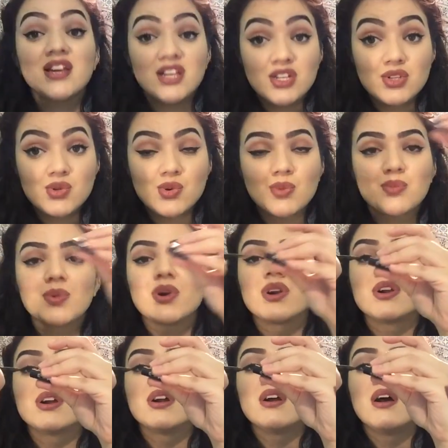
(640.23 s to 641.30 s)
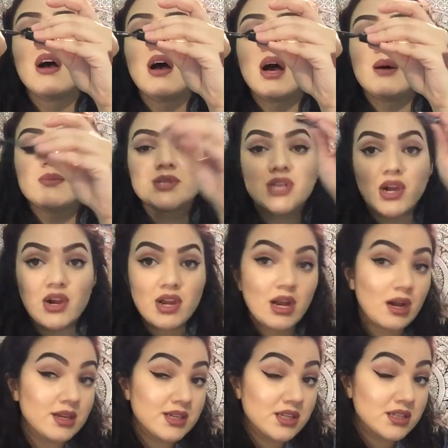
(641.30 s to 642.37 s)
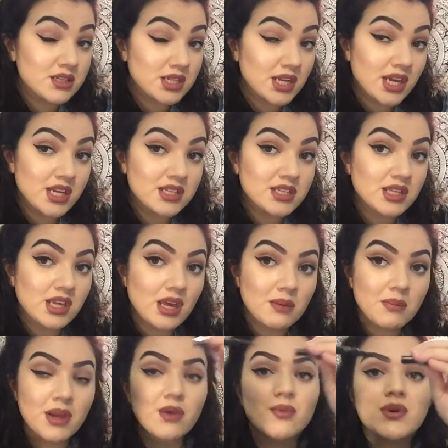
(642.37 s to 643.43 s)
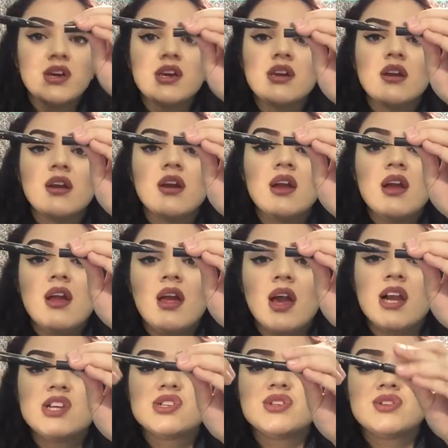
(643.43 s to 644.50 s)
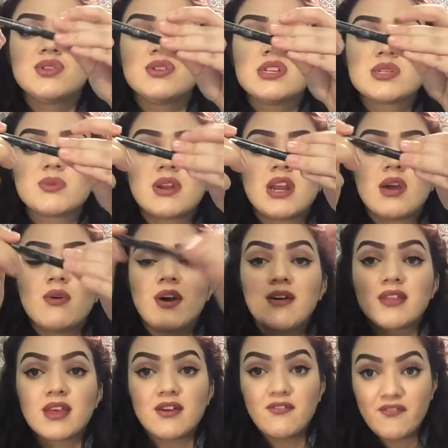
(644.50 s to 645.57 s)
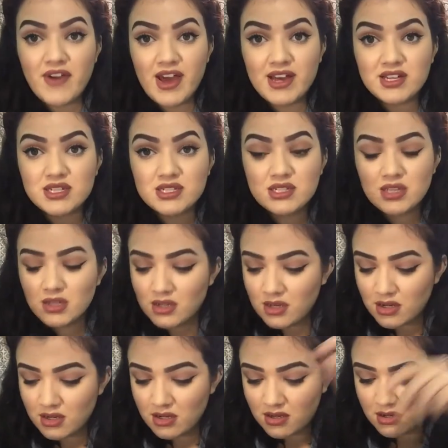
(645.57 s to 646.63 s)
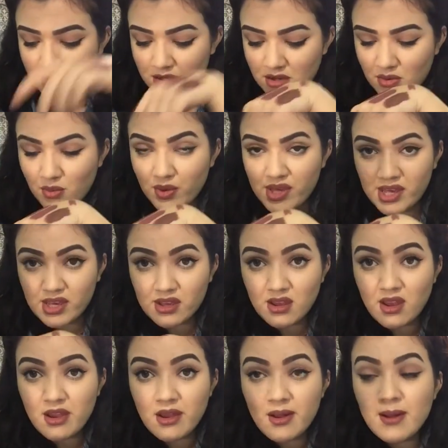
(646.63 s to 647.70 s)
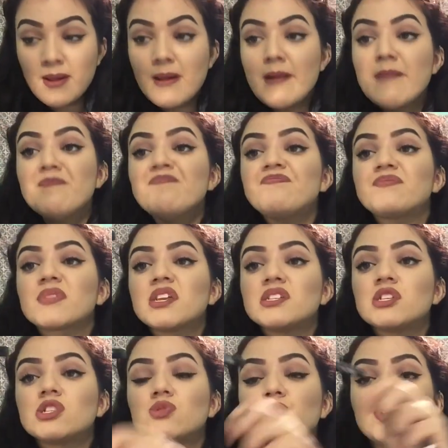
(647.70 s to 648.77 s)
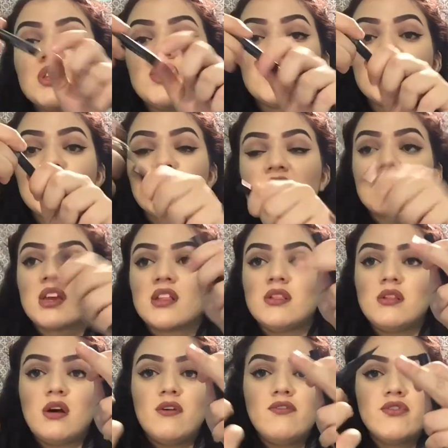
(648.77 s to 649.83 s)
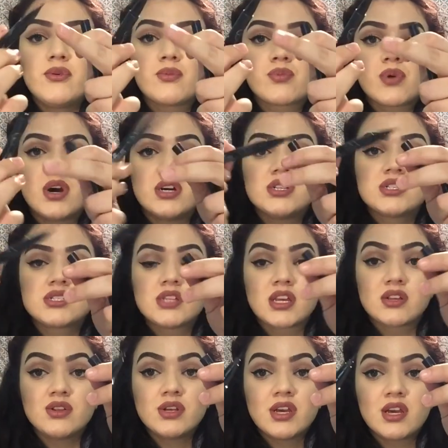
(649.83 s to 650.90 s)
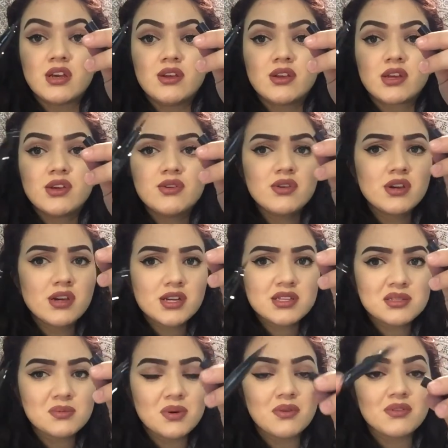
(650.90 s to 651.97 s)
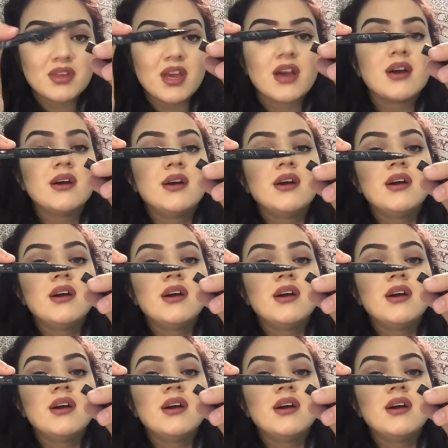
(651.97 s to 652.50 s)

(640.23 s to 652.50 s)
in Trooper. I'm sorry, I did it today to get my wing. I usually do this when I want like a fast wing, because it's really thick, and I love the brush. Like, look at it, you can cut someone with that.